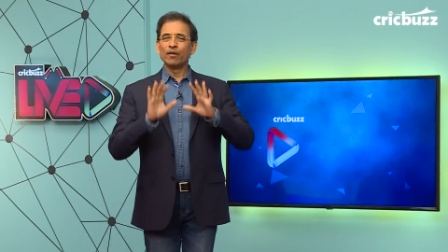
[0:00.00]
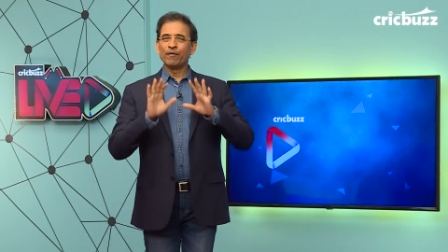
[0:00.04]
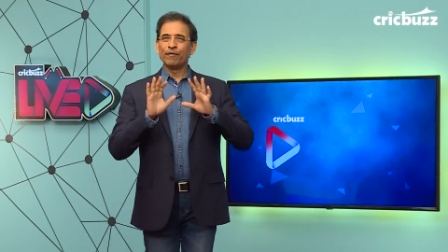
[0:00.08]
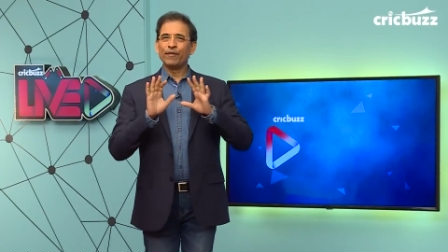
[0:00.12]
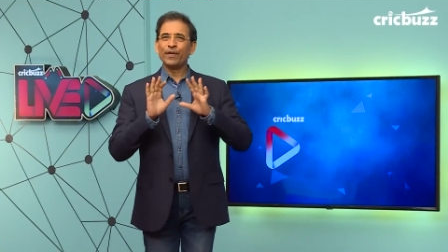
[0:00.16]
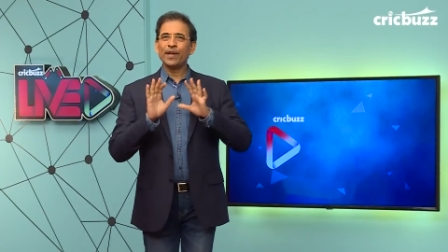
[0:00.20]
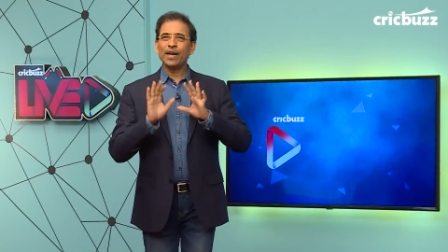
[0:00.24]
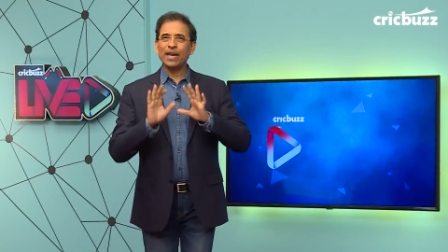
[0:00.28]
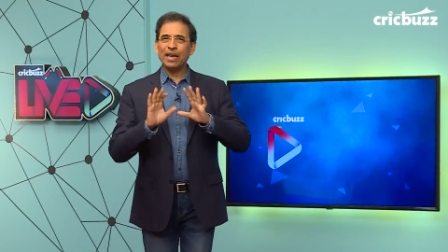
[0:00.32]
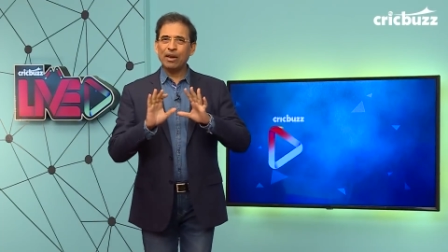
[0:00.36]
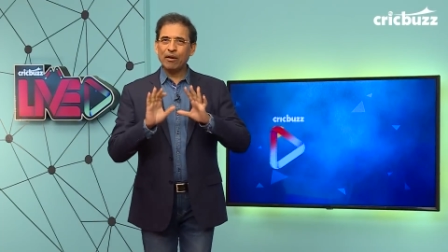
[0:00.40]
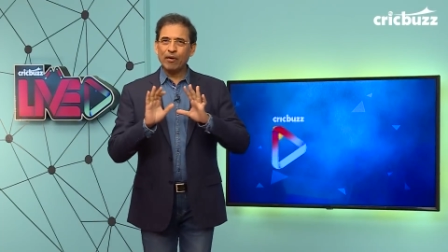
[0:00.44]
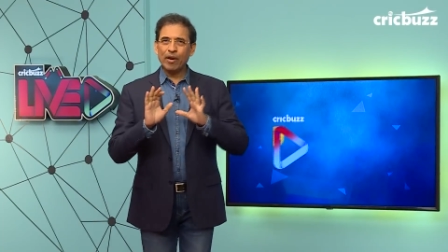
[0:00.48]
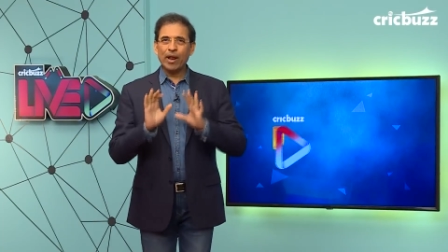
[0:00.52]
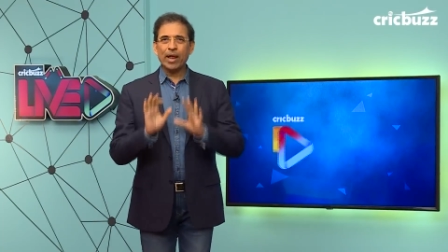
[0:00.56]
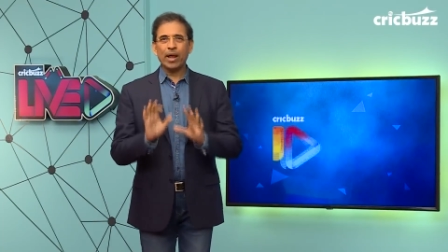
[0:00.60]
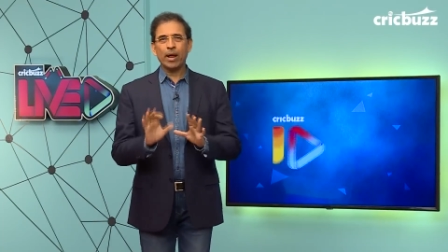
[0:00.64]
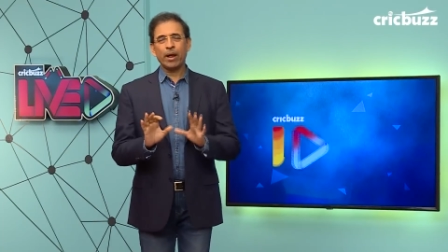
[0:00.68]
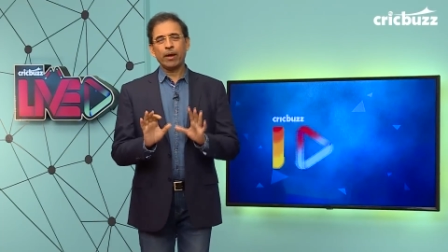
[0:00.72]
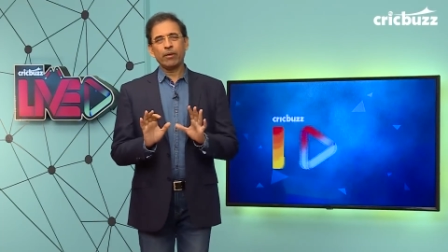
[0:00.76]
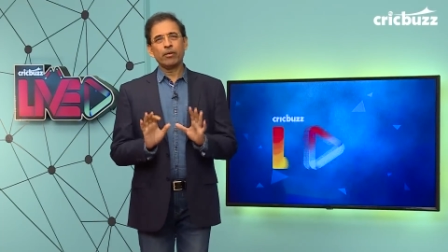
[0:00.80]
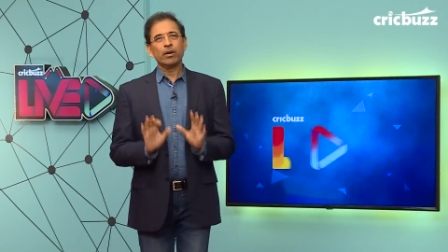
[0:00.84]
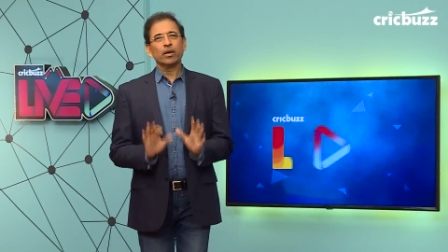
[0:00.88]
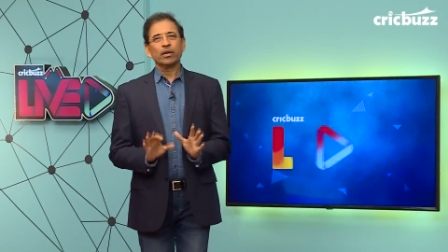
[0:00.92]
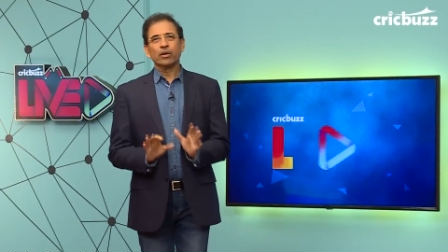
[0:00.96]
a very
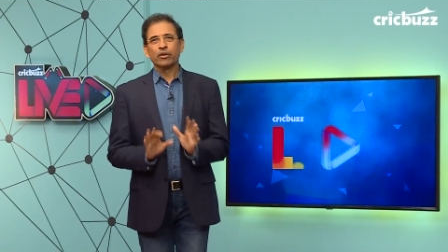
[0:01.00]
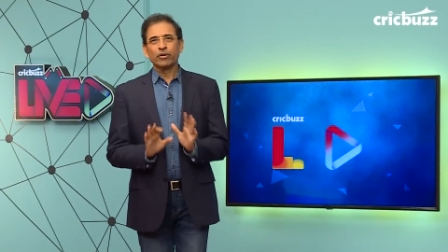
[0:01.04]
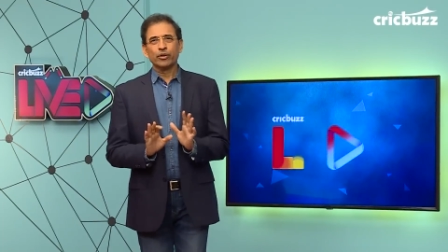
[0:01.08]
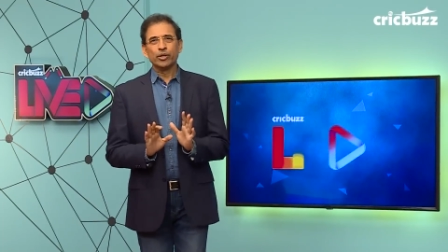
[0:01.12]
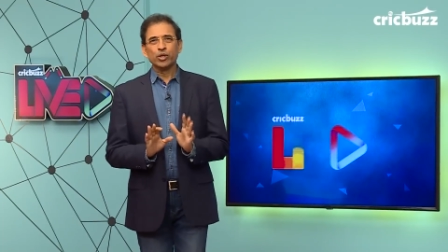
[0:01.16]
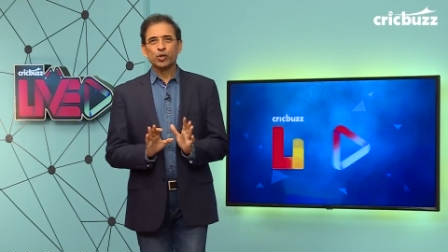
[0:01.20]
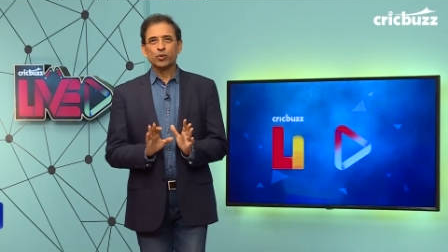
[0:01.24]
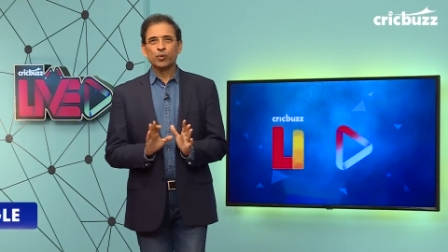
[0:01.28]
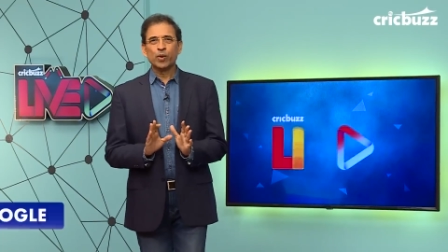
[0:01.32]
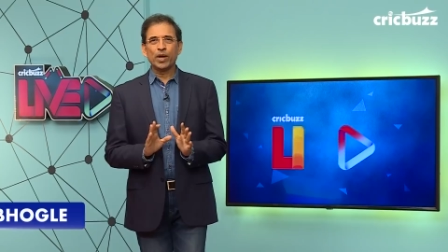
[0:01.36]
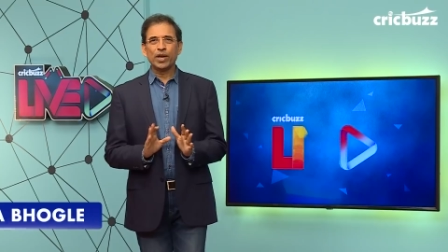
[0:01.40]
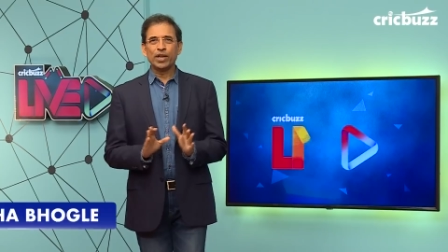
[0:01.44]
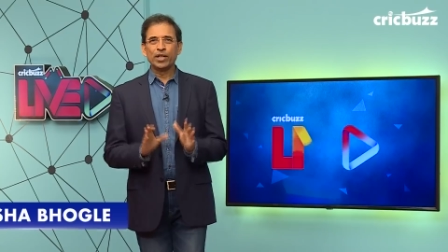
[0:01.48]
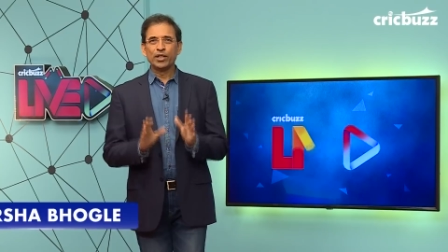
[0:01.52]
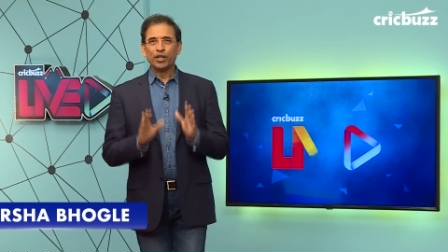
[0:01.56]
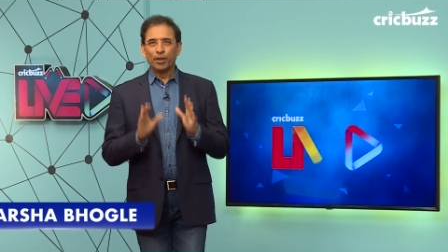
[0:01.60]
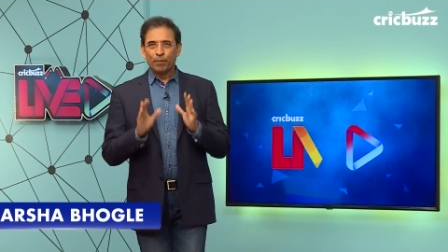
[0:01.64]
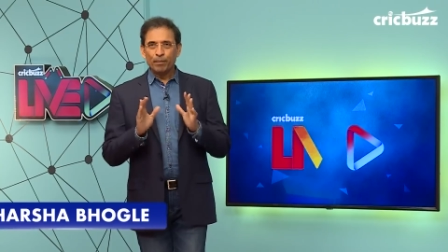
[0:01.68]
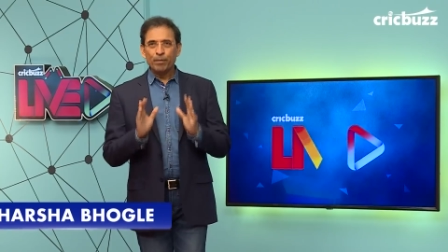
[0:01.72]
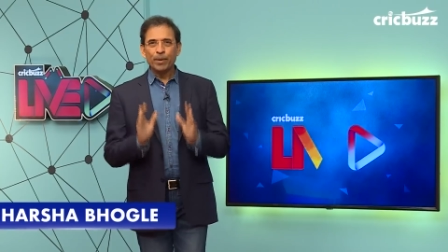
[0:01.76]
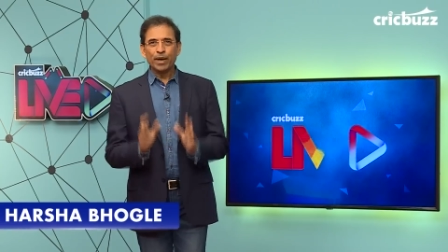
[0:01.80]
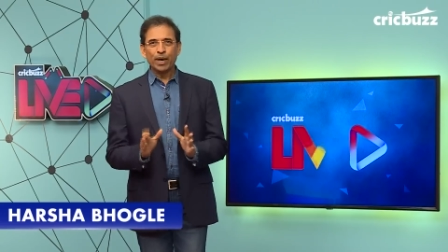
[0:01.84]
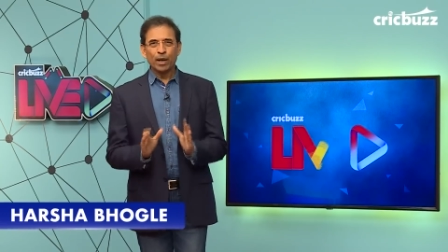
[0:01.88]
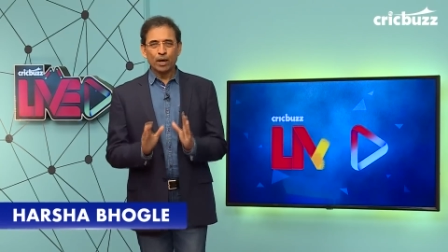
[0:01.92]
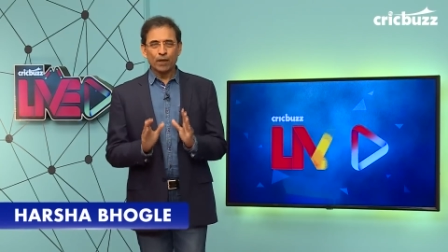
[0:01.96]
rare occurrence when in
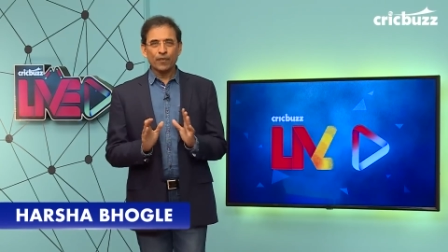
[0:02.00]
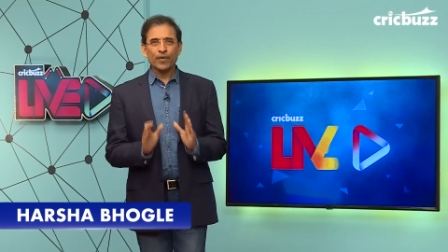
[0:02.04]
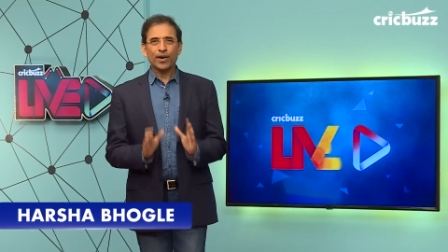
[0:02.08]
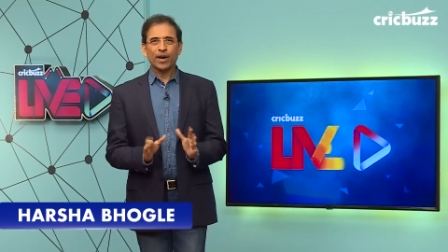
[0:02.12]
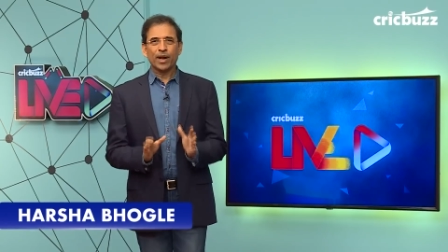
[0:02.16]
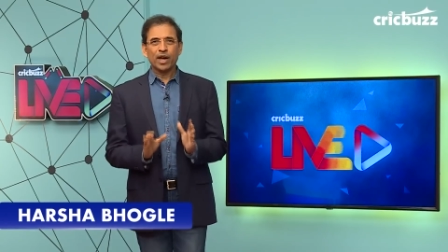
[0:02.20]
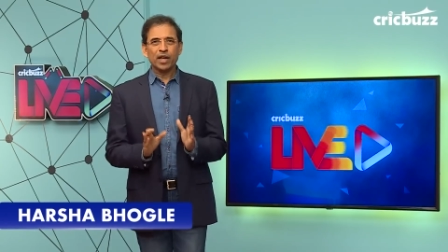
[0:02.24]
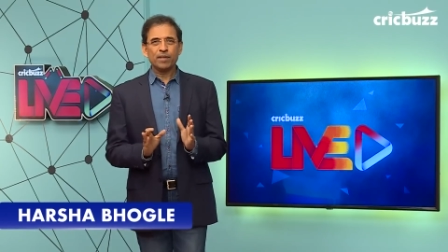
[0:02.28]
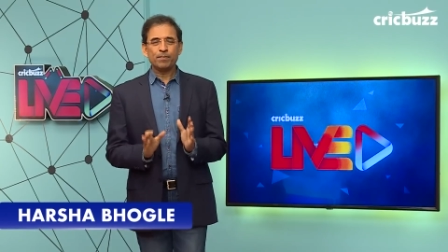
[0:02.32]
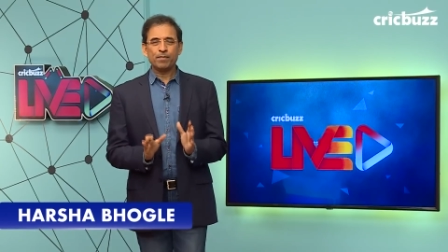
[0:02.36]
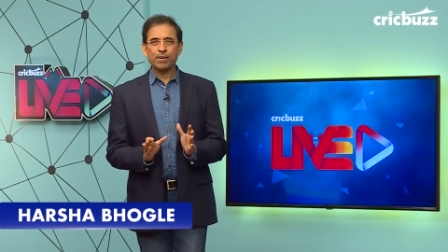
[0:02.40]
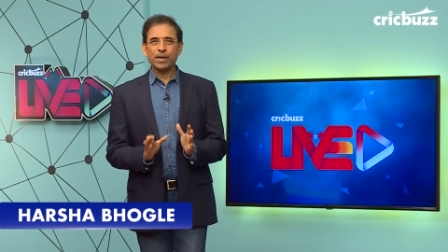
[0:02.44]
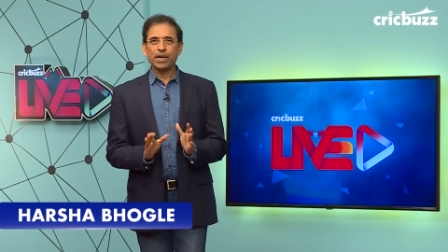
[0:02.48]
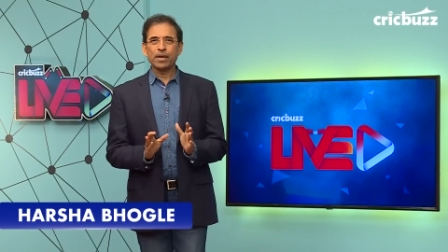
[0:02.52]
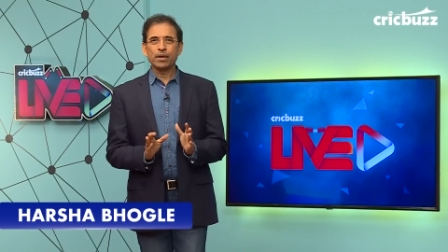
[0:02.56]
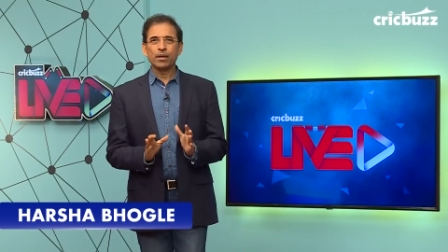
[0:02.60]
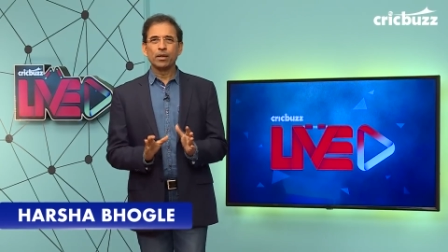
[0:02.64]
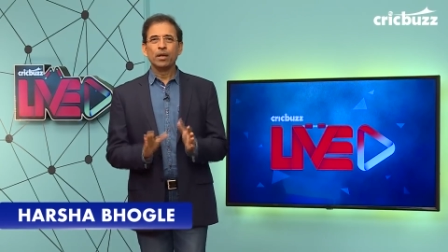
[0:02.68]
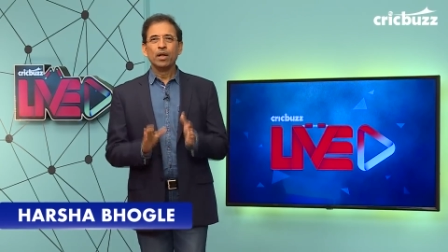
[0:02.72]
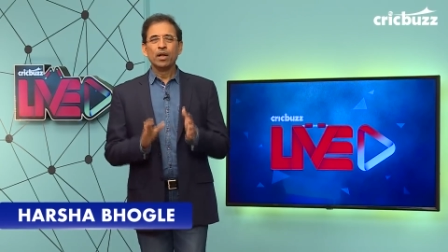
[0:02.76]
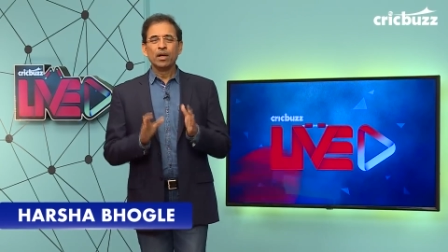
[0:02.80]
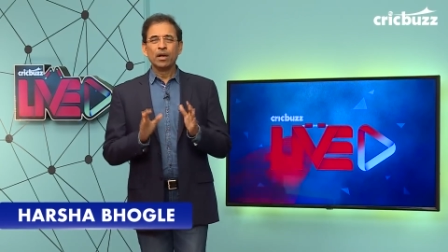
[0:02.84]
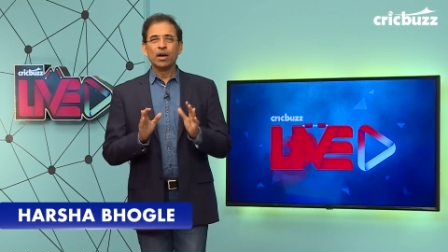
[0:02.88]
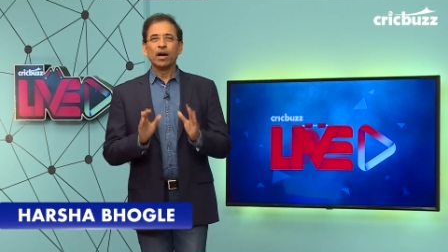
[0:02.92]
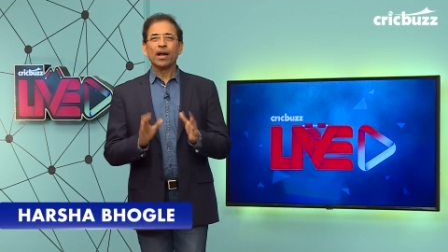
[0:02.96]
the middle of an IPL,